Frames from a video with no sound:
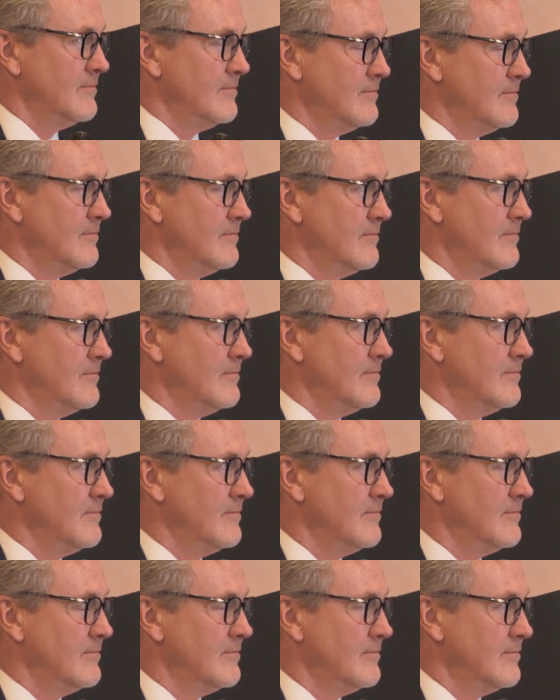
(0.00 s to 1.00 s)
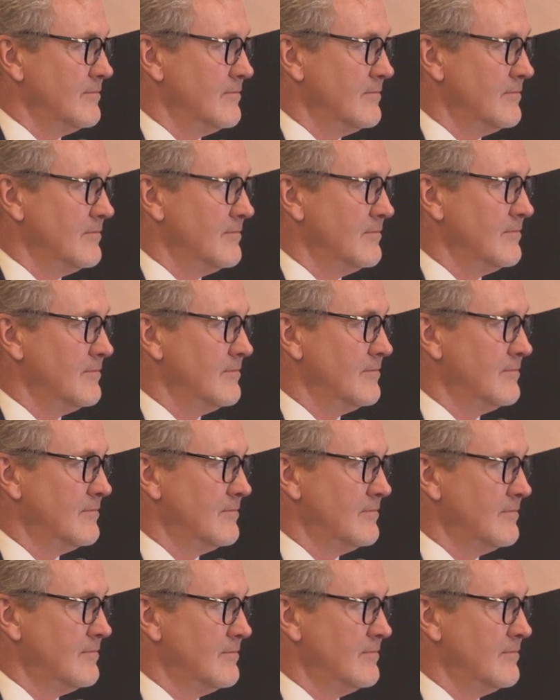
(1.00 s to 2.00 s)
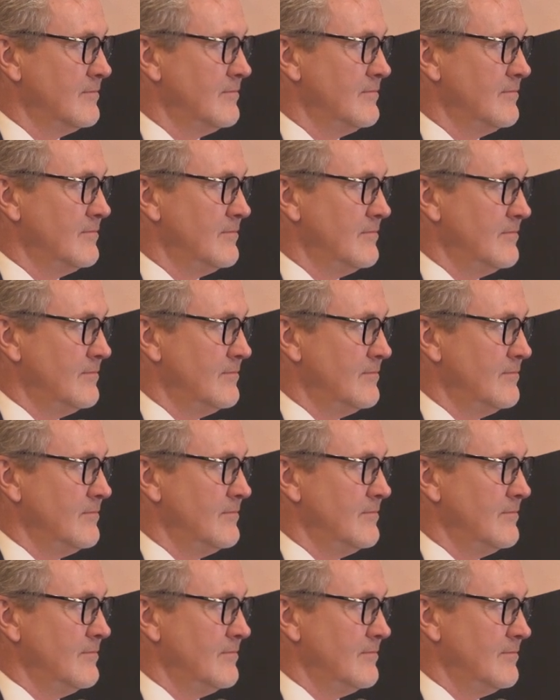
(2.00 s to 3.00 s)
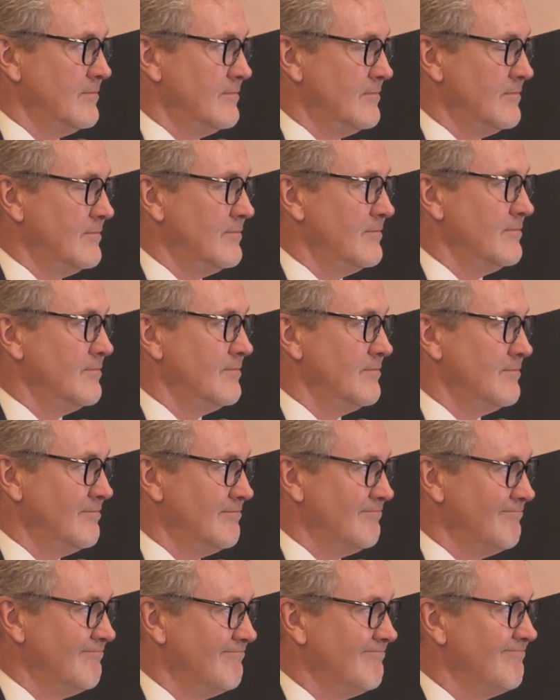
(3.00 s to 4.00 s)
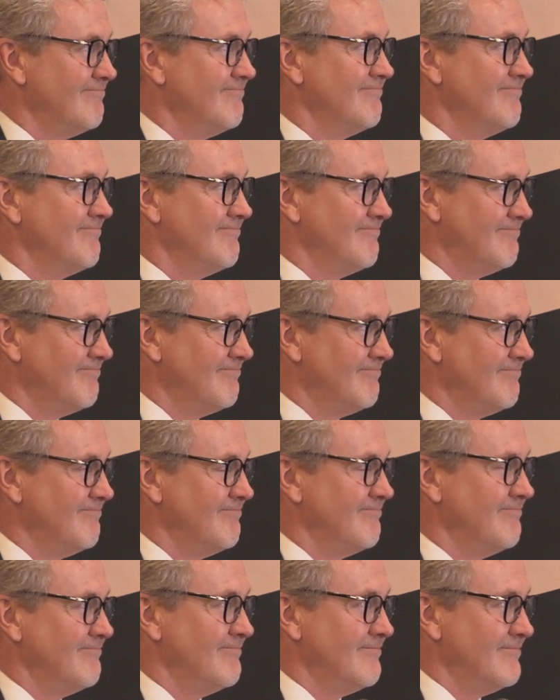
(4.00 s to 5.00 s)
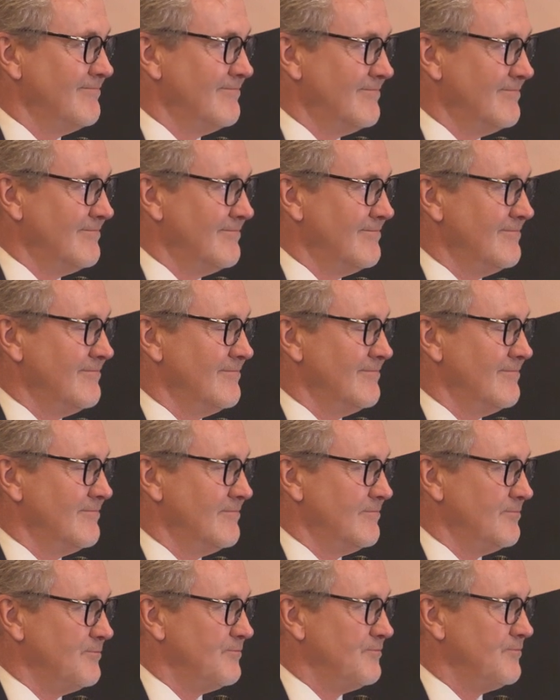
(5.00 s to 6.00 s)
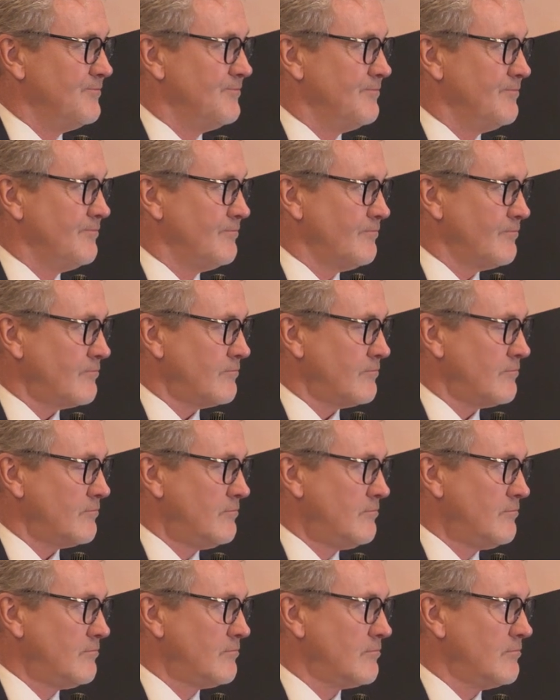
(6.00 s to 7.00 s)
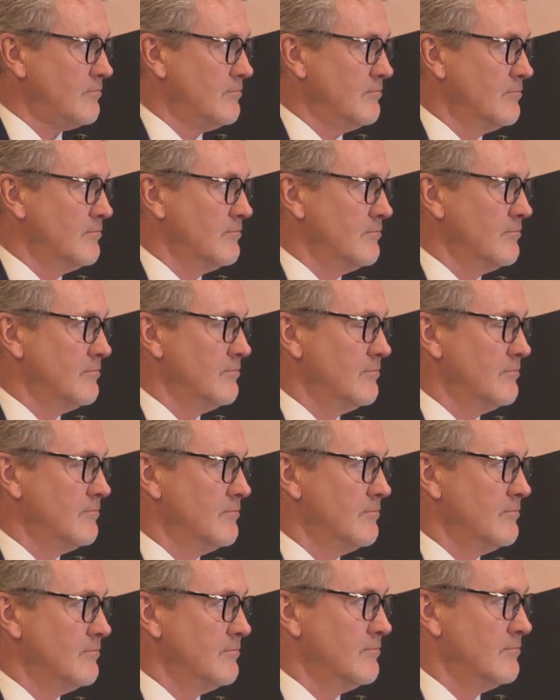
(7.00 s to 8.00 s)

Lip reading: The person shown says nothing.